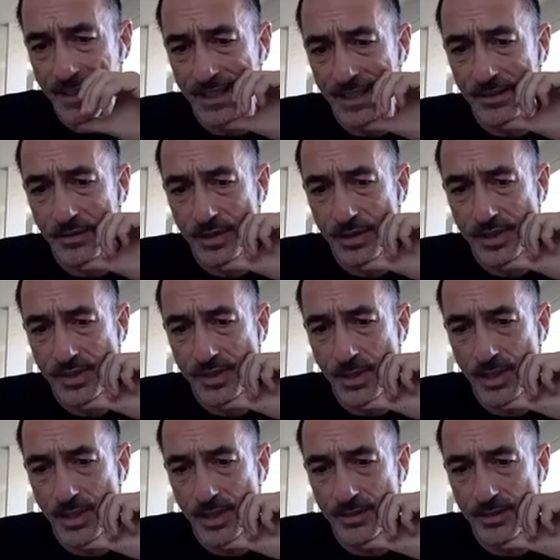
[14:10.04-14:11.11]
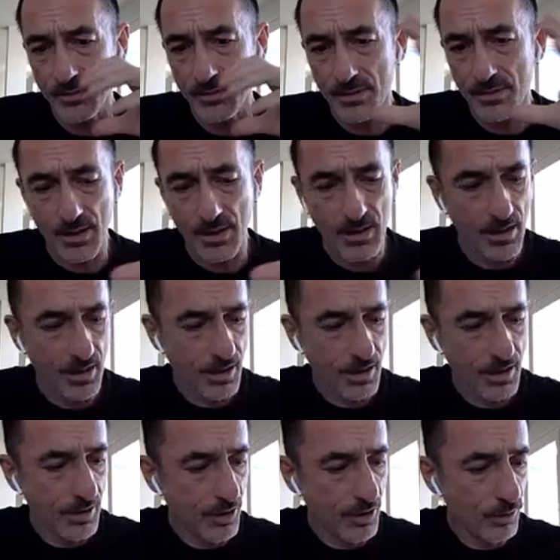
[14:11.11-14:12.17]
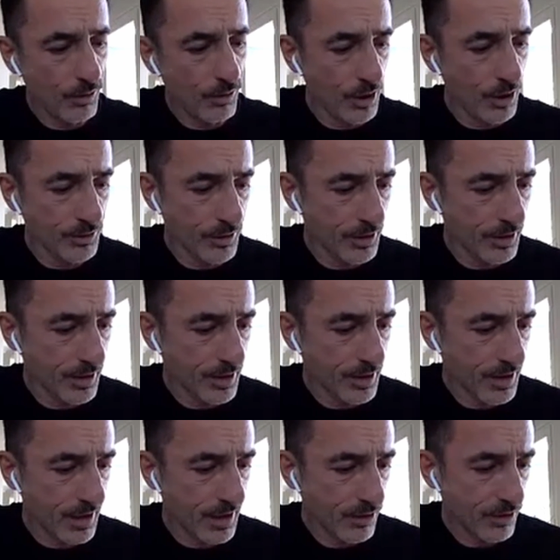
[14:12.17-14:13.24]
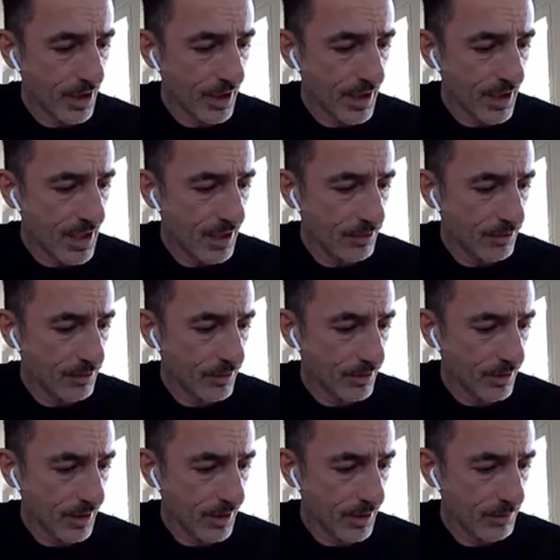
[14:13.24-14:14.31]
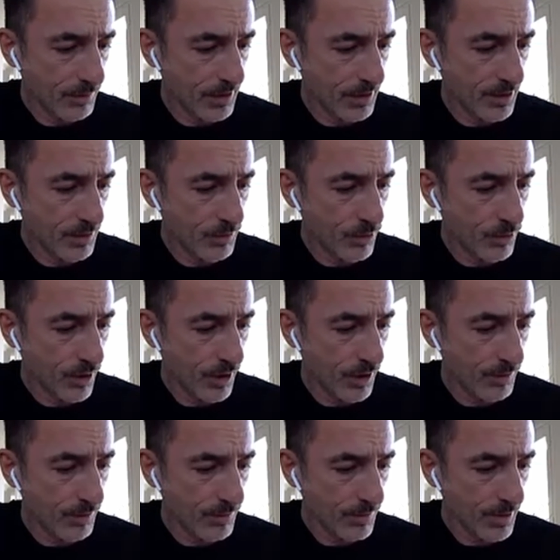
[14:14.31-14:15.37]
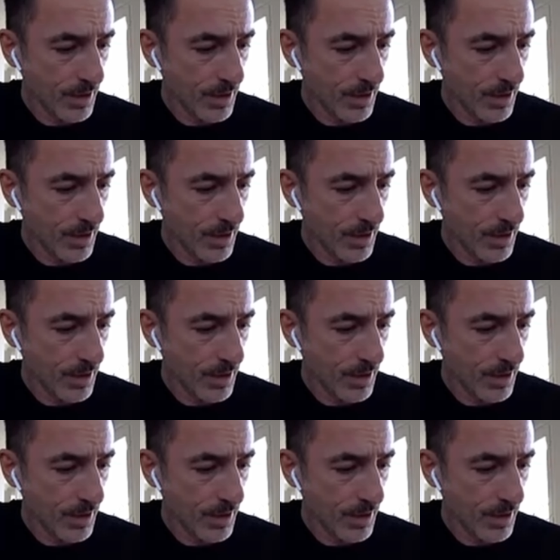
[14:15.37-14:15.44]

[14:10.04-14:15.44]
interests me that you Londoners can check out in the British Museum